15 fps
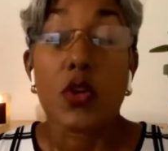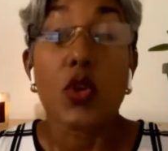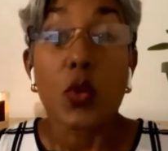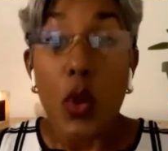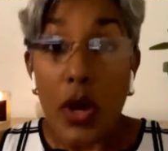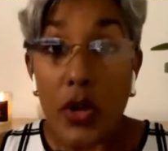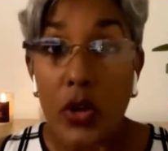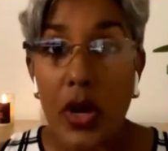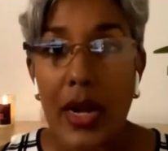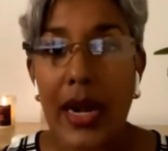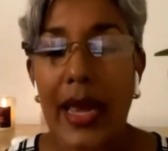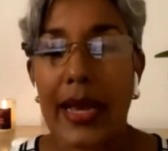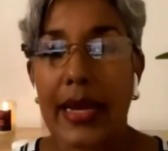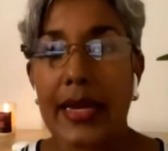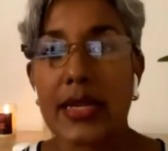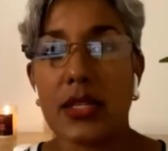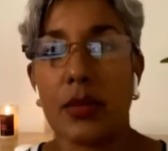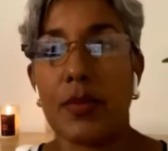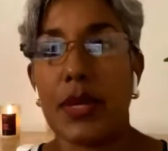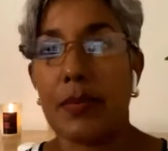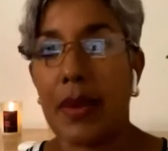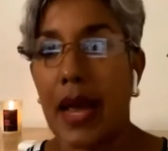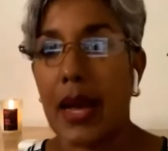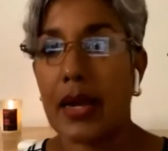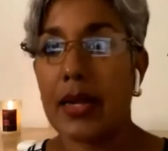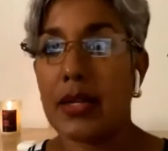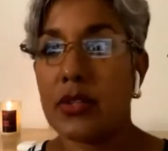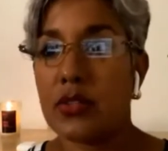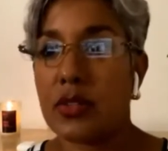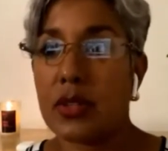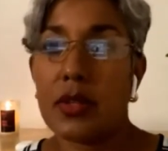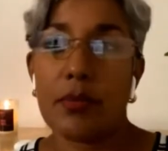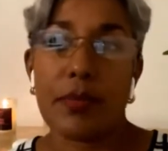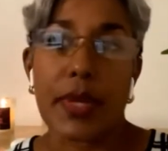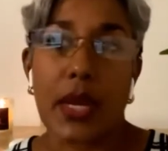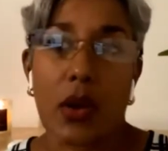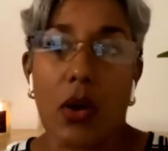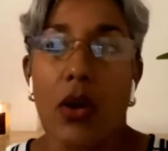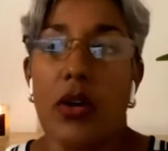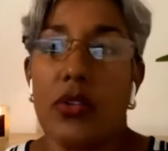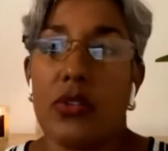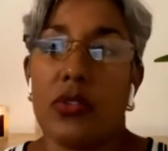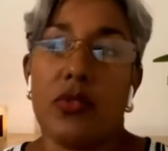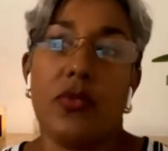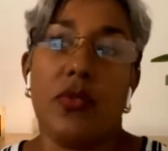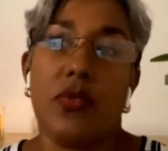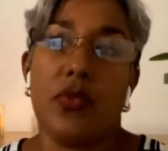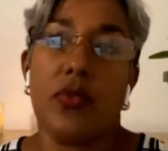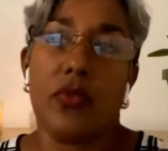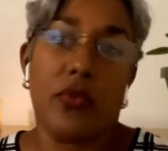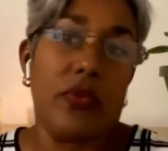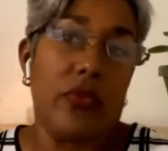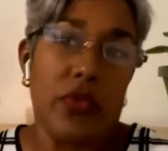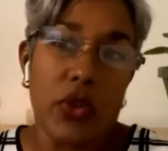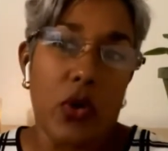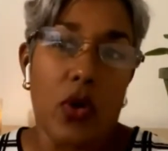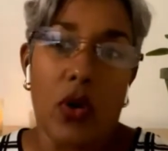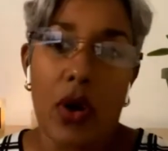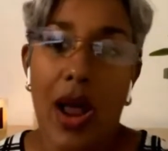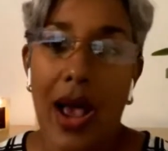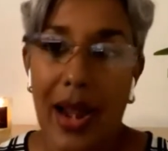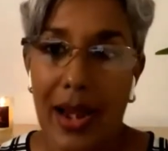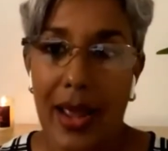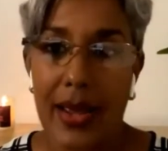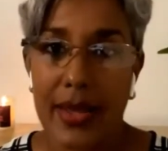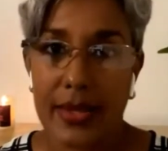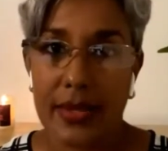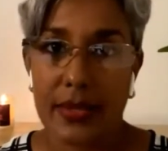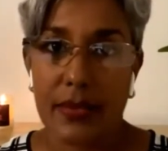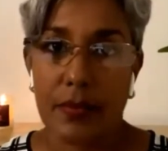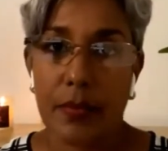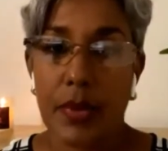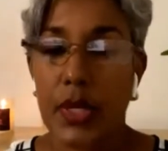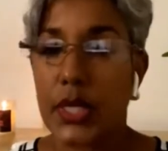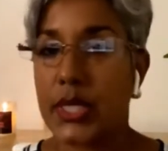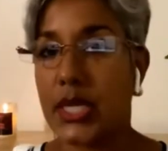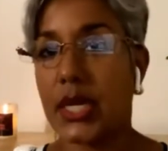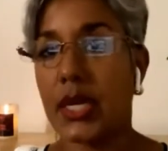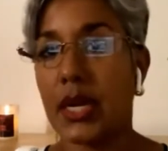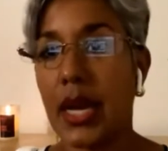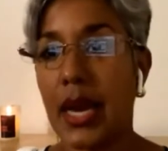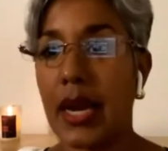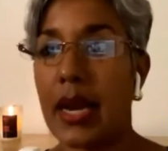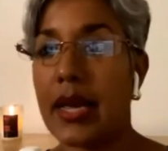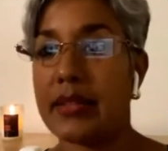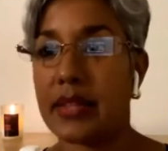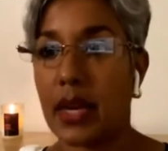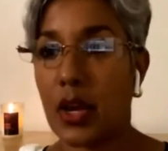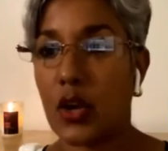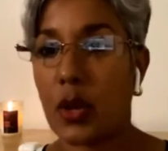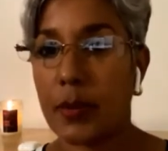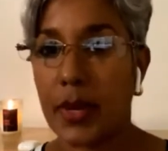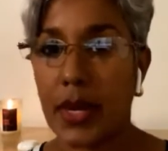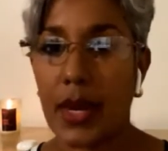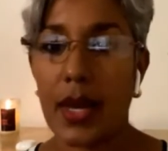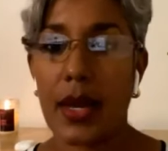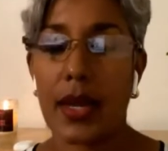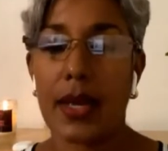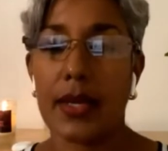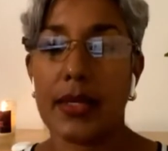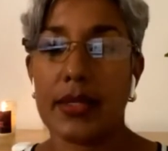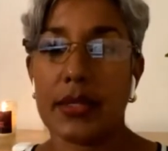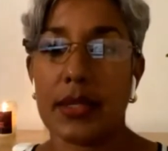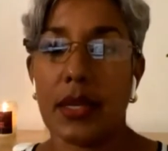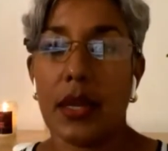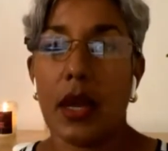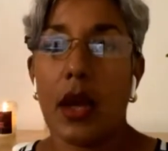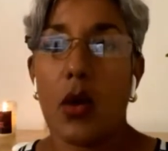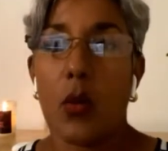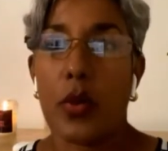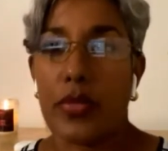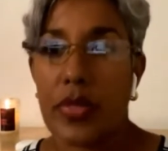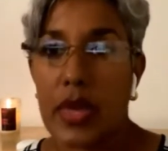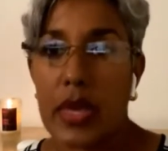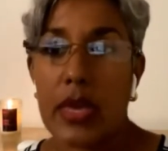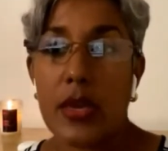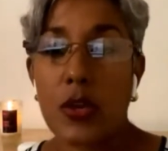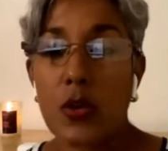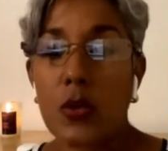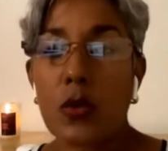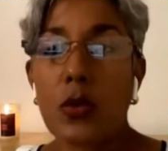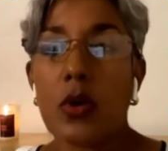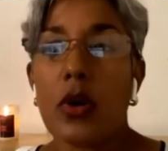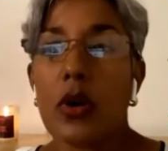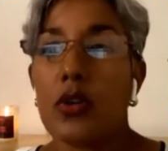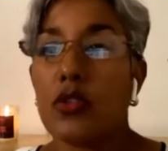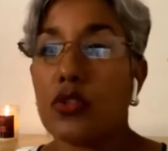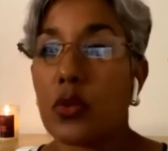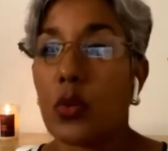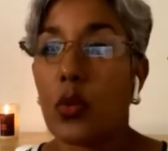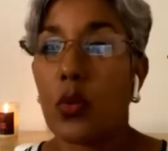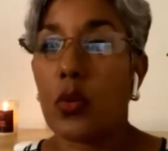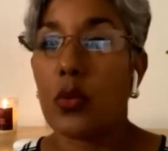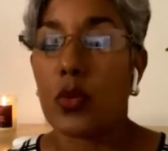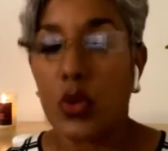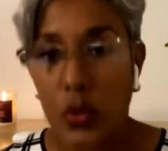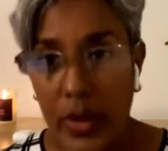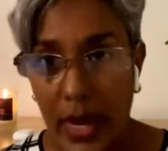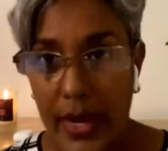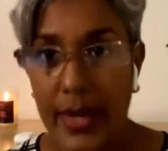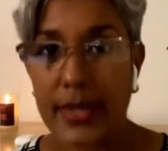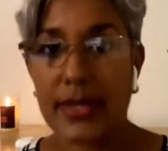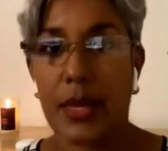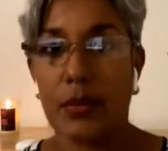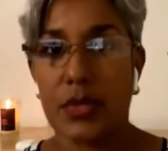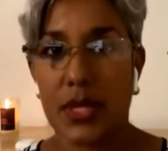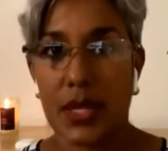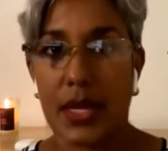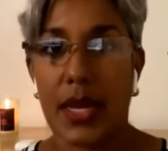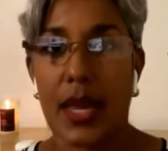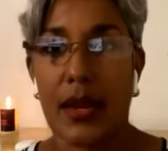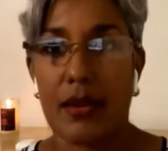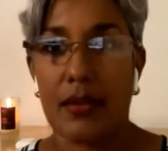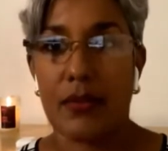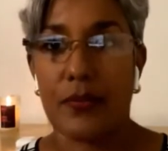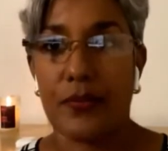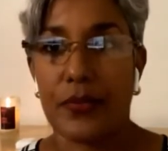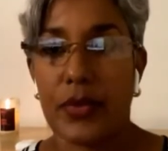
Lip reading: you are not likely to be blacklisted because you're allies, political allies, economic allies with the EU. So you get exempted again.